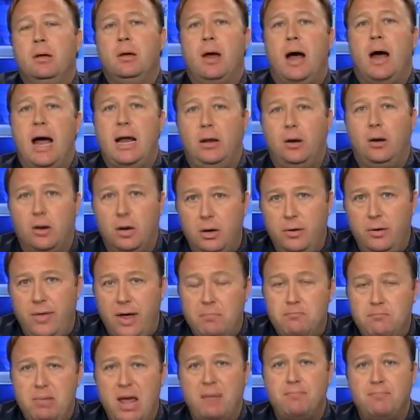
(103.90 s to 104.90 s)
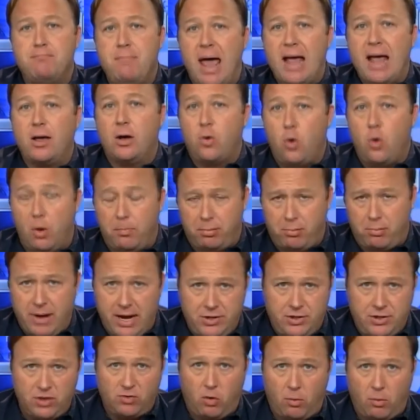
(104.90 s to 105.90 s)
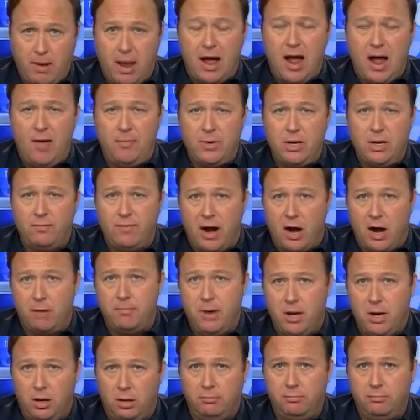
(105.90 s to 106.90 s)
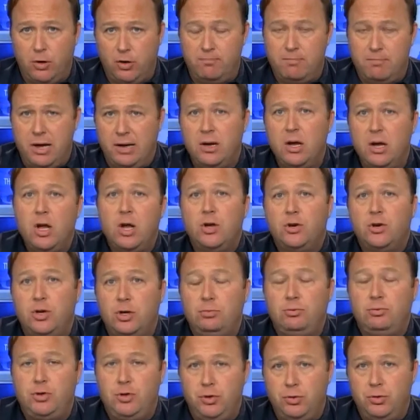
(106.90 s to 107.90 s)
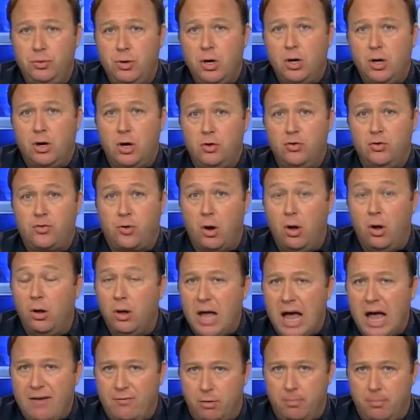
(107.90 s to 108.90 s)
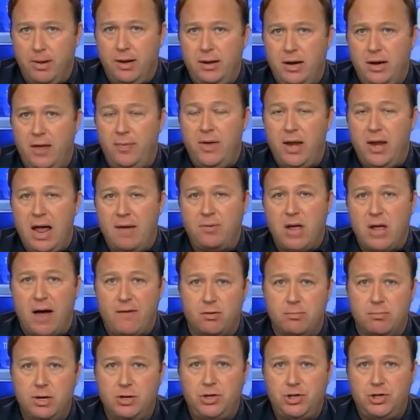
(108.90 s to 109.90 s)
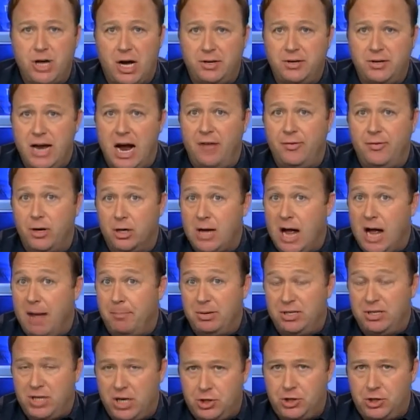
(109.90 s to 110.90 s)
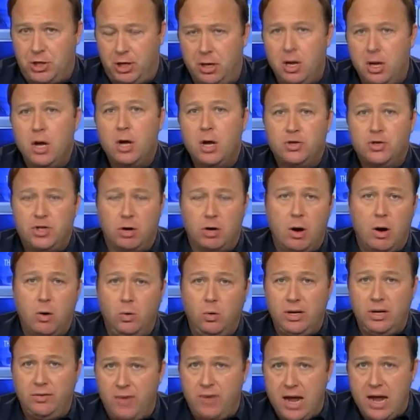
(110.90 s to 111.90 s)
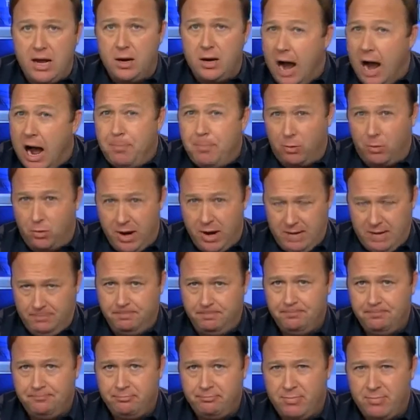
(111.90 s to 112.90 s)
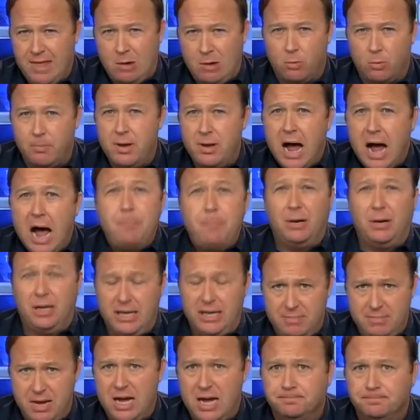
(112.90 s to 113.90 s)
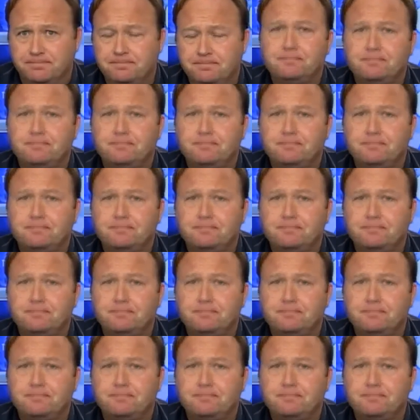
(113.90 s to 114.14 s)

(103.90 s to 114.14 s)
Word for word: I learned that big mega corporations were behind the environmental movement to, to control government and then have government shut down their competition so only they could operate. They were monopoly men.